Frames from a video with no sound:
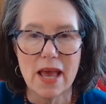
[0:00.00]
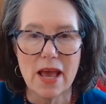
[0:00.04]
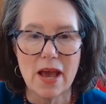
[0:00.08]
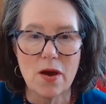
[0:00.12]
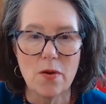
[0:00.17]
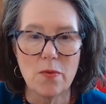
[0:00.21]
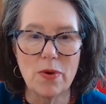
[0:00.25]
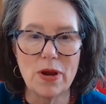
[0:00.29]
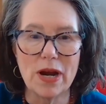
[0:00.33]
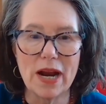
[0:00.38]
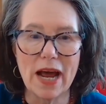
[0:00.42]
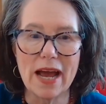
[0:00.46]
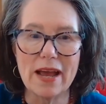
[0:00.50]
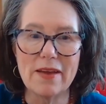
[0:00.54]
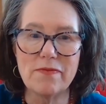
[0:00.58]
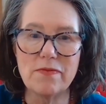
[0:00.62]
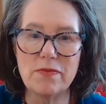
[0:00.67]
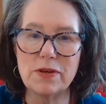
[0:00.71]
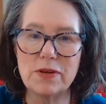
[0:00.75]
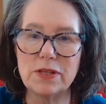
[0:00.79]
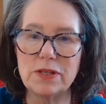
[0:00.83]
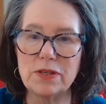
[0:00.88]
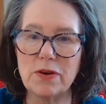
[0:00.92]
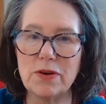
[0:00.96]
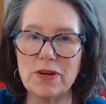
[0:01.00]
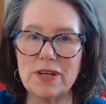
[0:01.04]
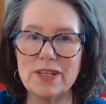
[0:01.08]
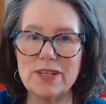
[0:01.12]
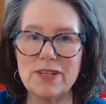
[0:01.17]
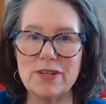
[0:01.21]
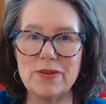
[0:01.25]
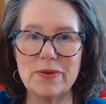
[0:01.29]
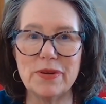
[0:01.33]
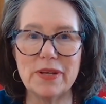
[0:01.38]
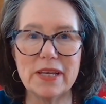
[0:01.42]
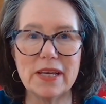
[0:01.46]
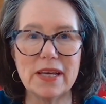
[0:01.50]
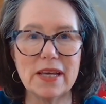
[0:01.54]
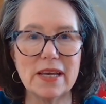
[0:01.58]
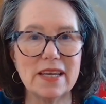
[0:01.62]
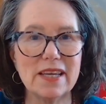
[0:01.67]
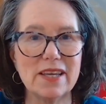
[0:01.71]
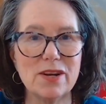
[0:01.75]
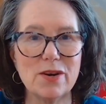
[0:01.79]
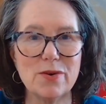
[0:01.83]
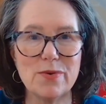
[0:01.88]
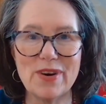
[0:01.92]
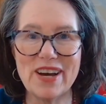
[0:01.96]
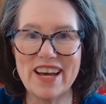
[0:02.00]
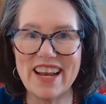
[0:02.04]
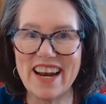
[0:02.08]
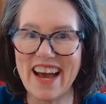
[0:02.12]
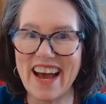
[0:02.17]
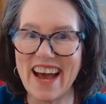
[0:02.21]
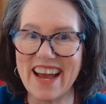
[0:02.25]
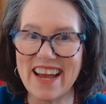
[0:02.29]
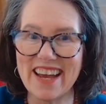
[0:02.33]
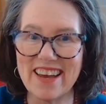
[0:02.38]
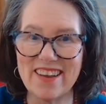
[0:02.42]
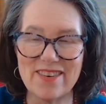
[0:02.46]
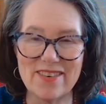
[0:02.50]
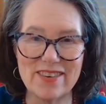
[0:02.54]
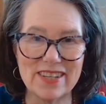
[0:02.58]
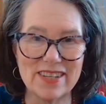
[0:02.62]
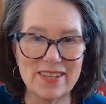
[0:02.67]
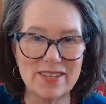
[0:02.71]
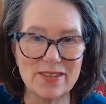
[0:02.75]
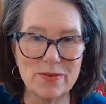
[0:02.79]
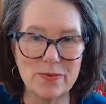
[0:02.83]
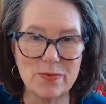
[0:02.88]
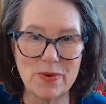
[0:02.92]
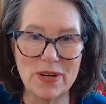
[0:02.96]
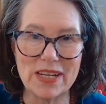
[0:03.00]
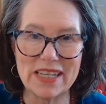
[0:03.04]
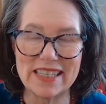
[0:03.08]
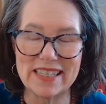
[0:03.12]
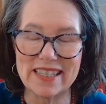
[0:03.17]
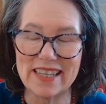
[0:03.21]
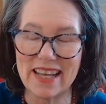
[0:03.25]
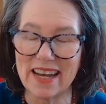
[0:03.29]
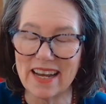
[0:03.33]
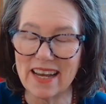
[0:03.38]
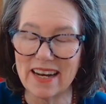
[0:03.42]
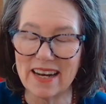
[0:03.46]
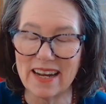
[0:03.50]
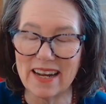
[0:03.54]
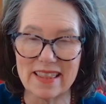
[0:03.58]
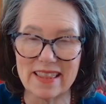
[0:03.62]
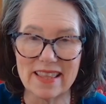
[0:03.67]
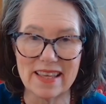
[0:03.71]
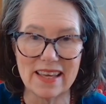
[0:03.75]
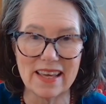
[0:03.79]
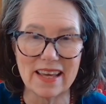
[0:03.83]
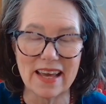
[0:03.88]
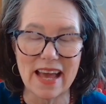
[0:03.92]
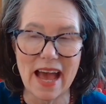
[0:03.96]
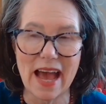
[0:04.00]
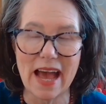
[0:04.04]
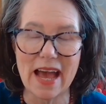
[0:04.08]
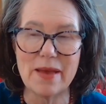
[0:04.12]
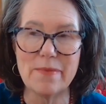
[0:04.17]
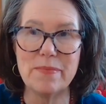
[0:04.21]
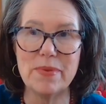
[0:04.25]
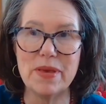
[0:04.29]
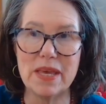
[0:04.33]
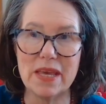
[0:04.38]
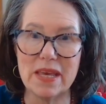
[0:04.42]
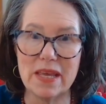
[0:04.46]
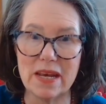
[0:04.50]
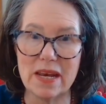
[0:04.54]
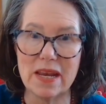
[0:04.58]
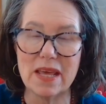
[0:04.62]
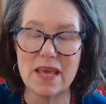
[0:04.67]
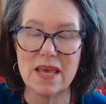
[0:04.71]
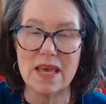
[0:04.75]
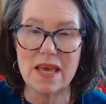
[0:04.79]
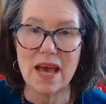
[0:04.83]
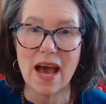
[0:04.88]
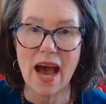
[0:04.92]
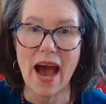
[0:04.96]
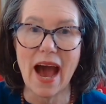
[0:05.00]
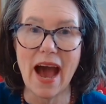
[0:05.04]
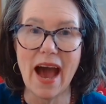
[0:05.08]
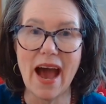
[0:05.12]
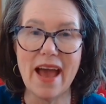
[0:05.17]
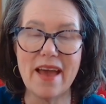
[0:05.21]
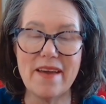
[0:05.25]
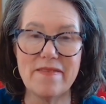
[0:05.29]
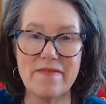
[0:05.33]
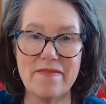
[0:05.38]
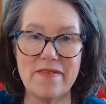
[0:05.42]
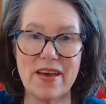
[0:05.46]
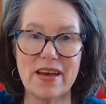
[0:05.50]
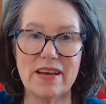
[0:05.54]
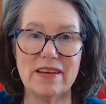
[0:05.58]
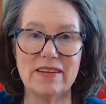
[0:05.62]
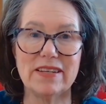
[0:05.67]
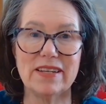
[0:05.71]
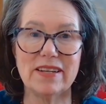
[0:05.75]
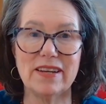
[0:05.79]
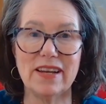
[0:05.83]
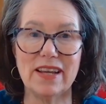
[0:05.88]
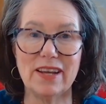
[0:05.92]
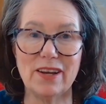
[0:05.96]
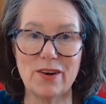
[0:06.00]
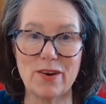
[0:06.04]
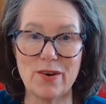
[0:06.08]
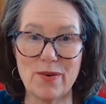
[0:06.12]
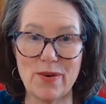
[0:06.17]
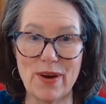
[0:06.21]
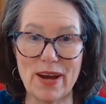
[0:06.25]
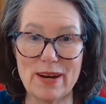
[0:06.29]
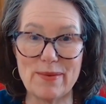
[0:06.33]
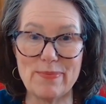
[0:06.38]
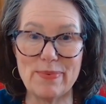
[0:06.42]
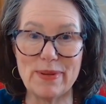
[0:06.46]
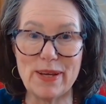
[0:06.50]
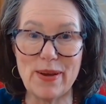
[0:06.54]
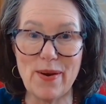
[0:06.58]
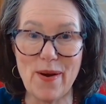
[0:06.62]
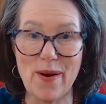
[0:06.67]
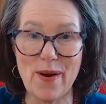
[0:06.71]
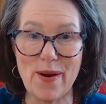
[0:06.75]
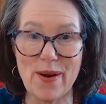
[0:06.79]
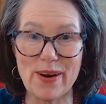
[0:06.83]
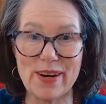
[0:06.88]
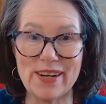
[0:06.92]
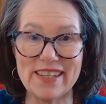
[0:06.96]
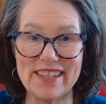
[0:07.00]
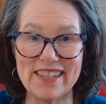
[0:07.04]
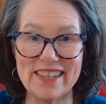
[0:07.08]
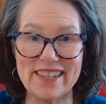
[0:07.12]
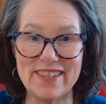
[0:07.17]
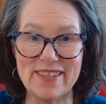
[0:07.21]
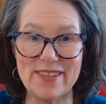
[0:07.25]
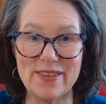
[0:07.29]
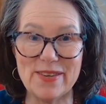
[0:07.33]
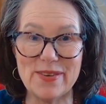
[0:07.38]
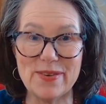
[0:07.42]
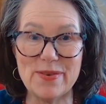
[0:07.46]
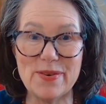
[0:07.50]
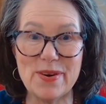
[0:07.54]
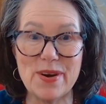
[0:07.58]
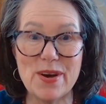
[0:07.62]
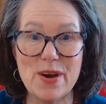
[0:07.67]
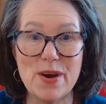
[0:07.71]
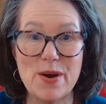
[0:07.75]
When I first started doing it, you know what? I could only do 1 second, think. I mean, I found it incredibly hard to do,